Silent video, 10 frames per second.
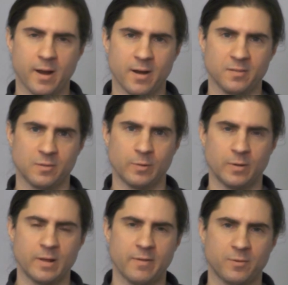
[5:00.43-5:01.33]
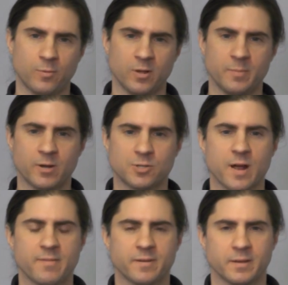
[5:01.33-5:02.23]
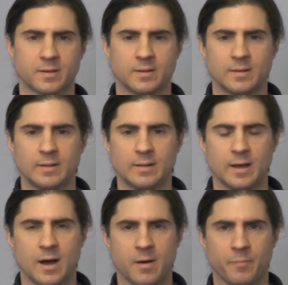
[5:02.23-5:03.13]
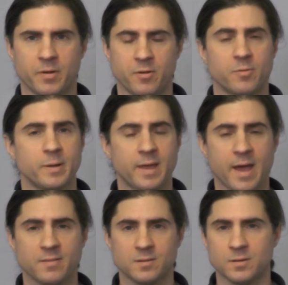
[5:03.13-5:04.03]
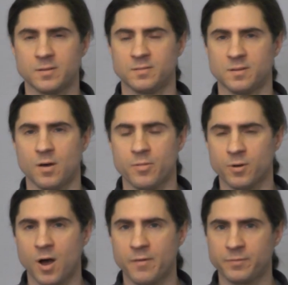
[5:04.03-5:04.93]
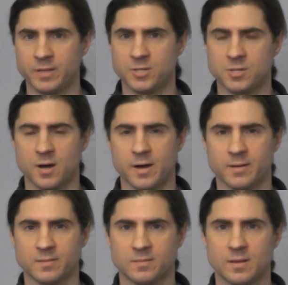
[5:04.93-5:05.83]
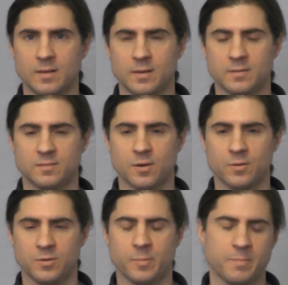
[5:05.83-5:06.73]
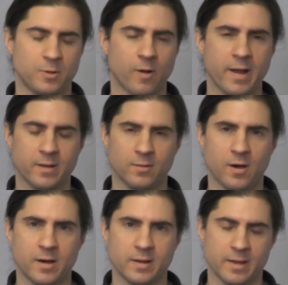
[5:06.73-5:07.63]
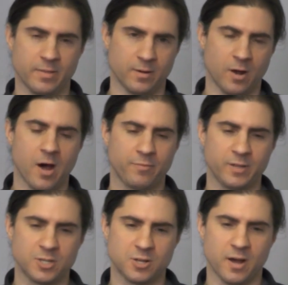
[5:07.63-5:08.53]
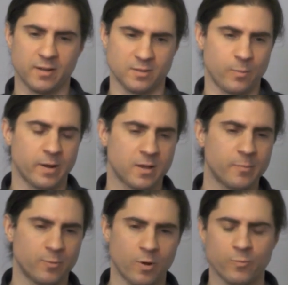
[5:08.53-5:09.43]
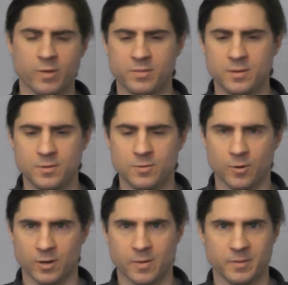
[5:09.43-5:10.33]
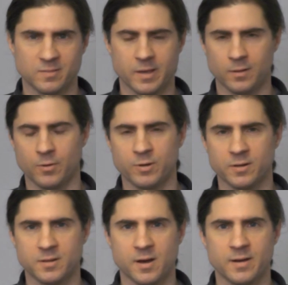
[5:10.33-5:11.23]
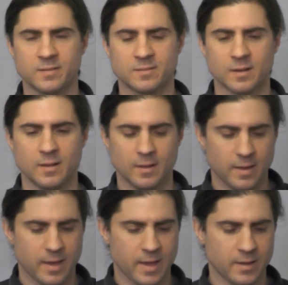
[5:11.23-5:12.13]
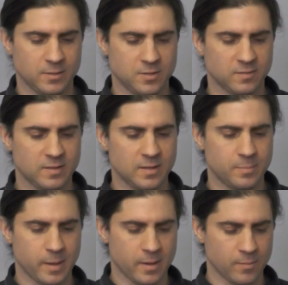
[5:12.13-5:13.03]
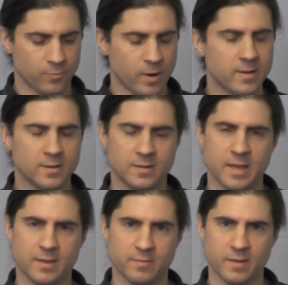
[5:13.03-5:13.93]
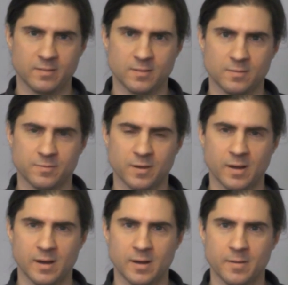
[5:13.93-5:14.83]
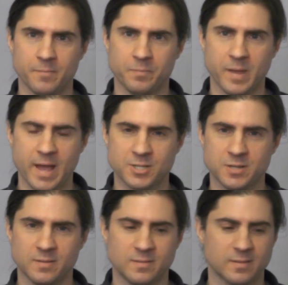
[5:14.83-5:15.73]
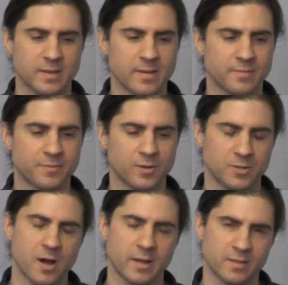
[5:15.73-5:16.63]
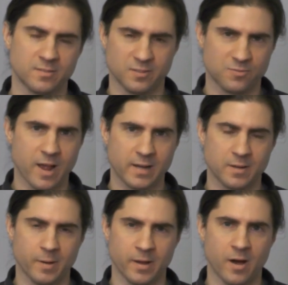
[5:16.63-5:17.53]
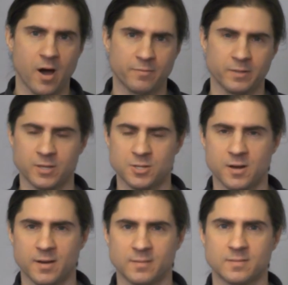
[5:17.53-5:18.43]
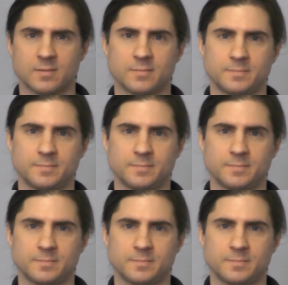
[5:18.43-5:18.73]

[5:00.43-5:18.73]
cars and we don't have to worry about traffic. Another big hazard is other off-leash dogs. So you might be riding along and there are off-leash dogs that want to come and run with you or come and say hello to your dogs. And you just need to be ready to take evasive actions if your dog gets distracted by off-leash dogs.